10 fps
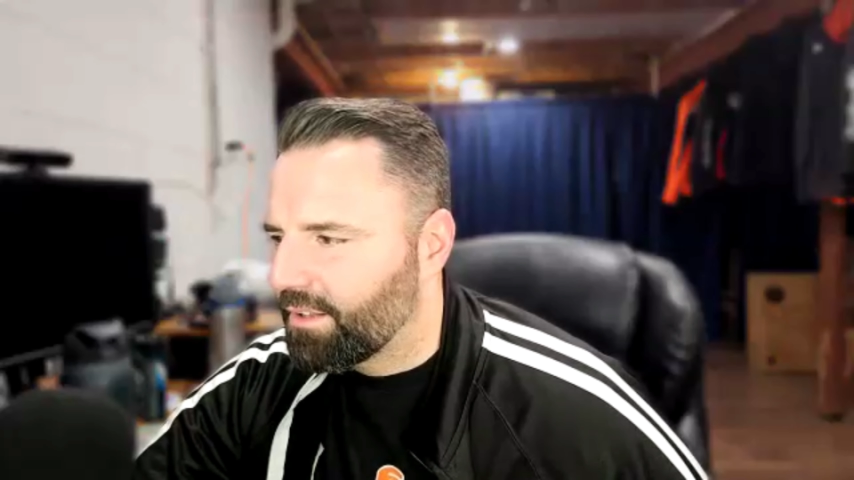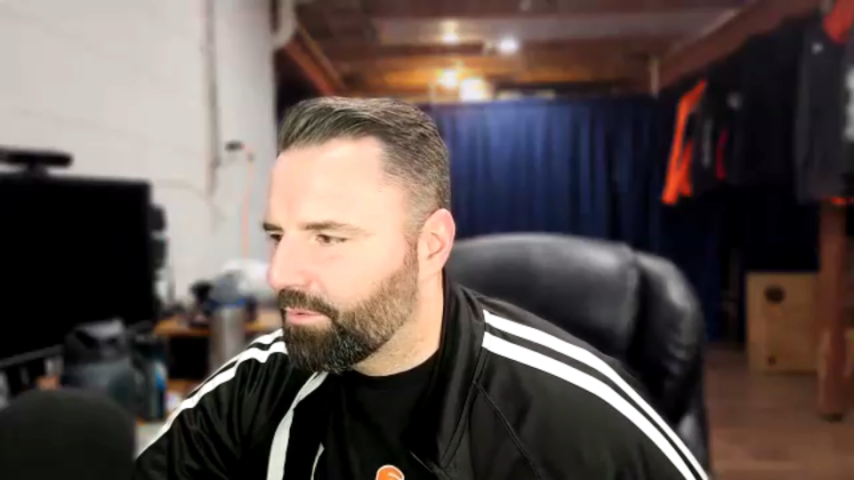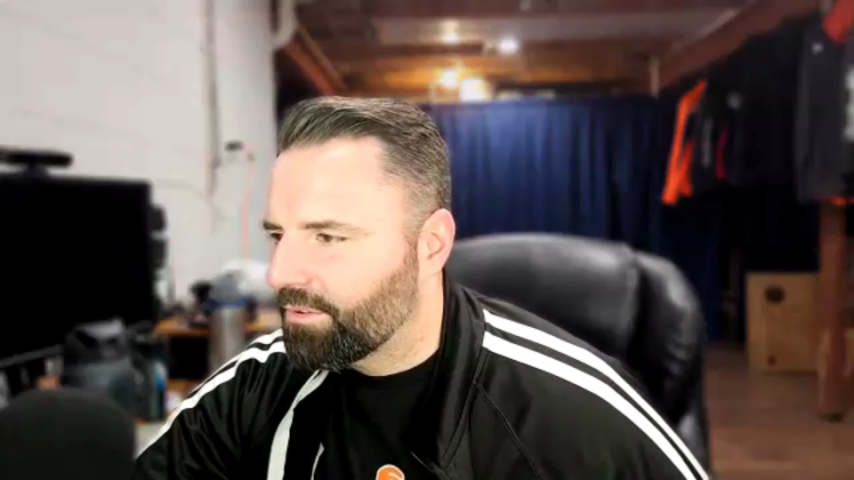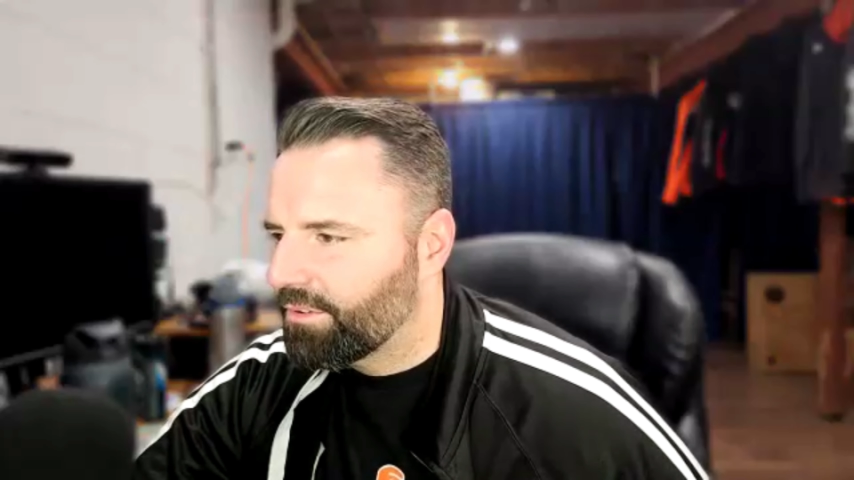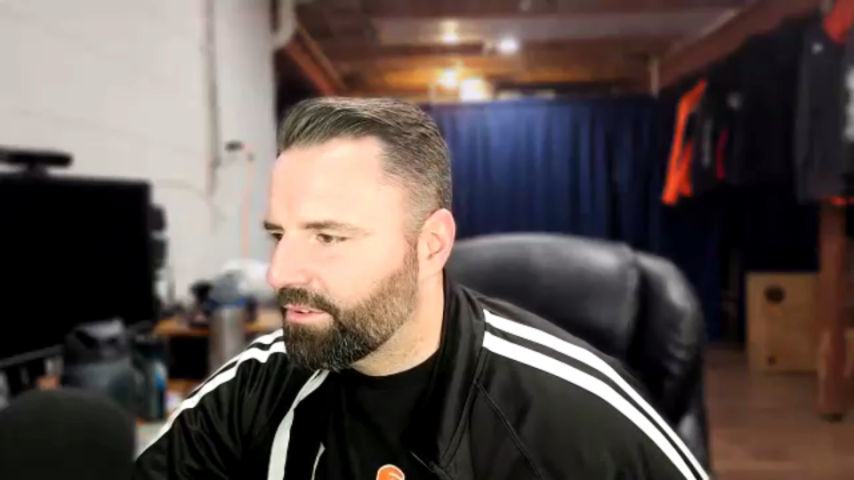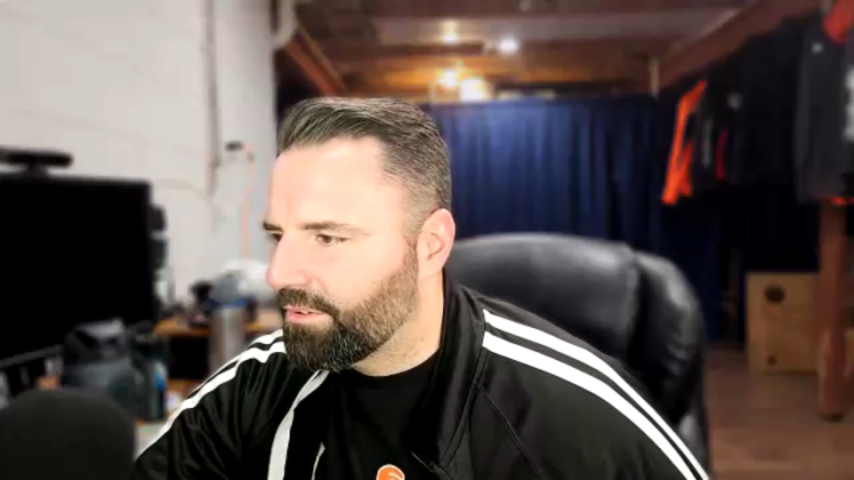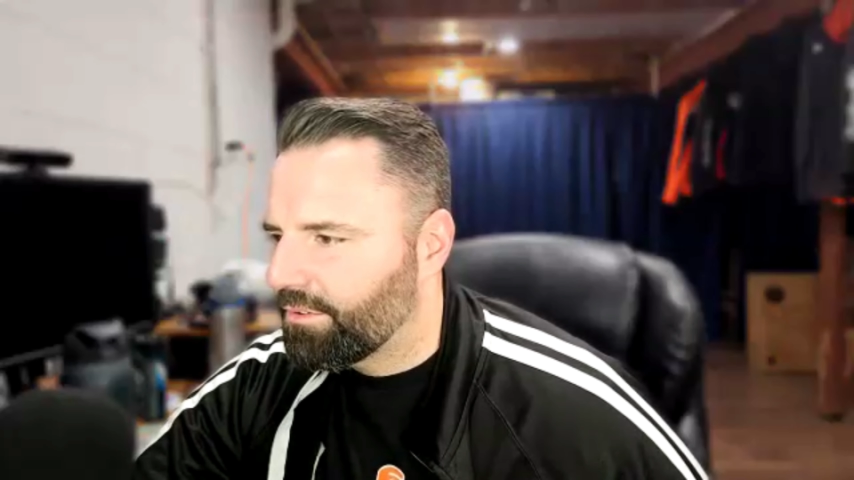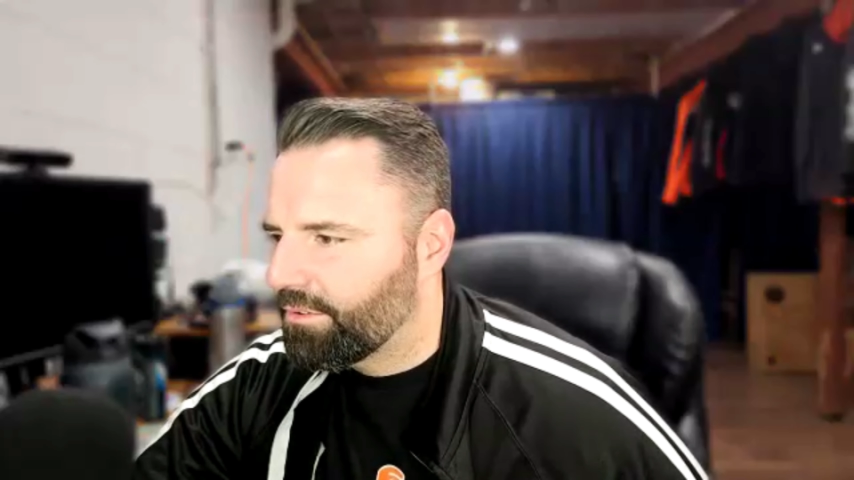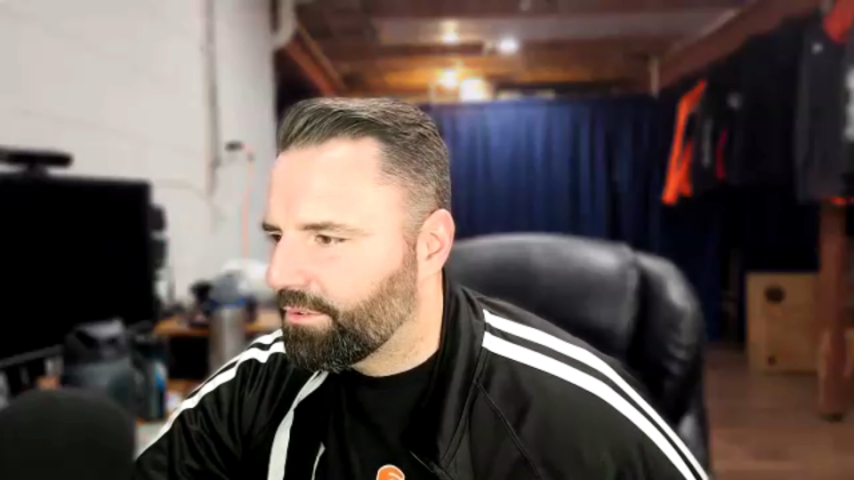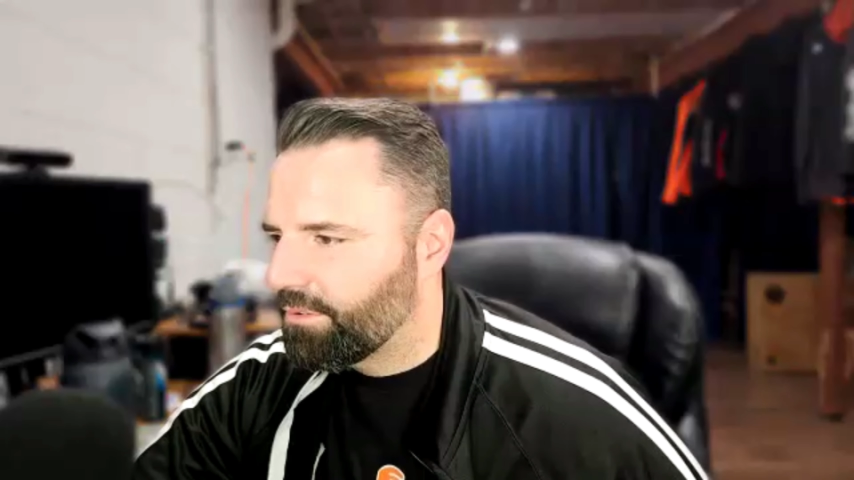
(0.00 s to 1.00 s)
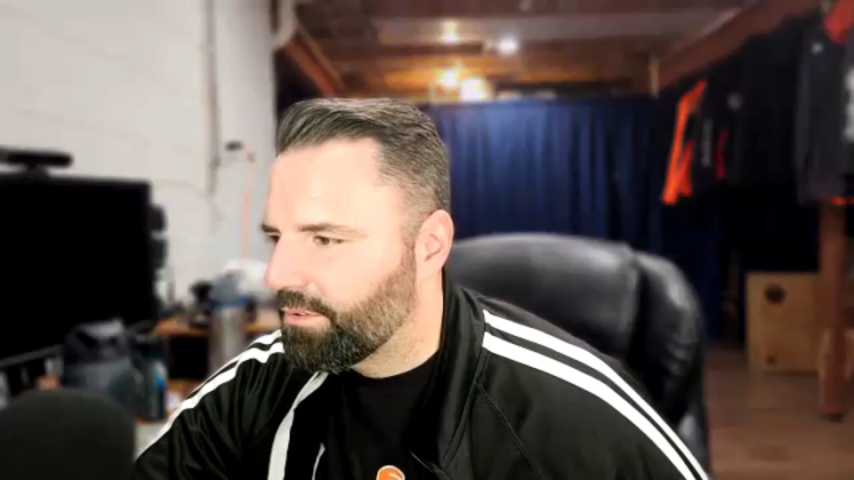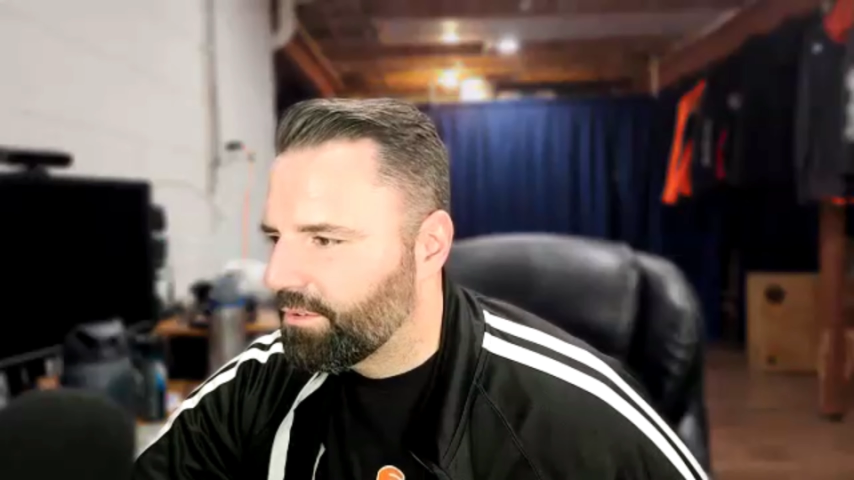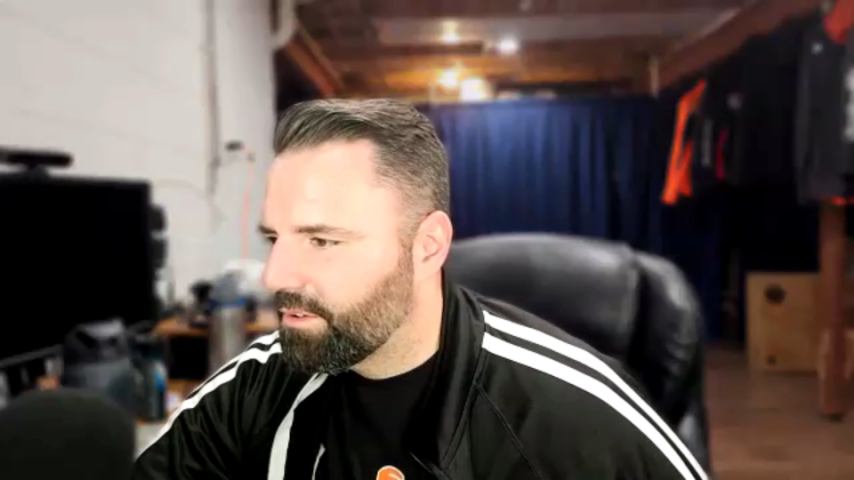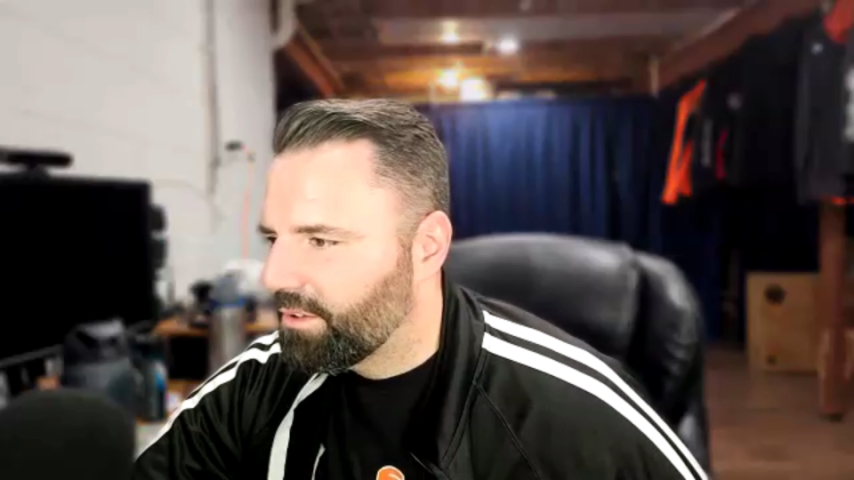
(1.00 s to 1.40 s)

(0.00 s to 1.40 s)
I wonder who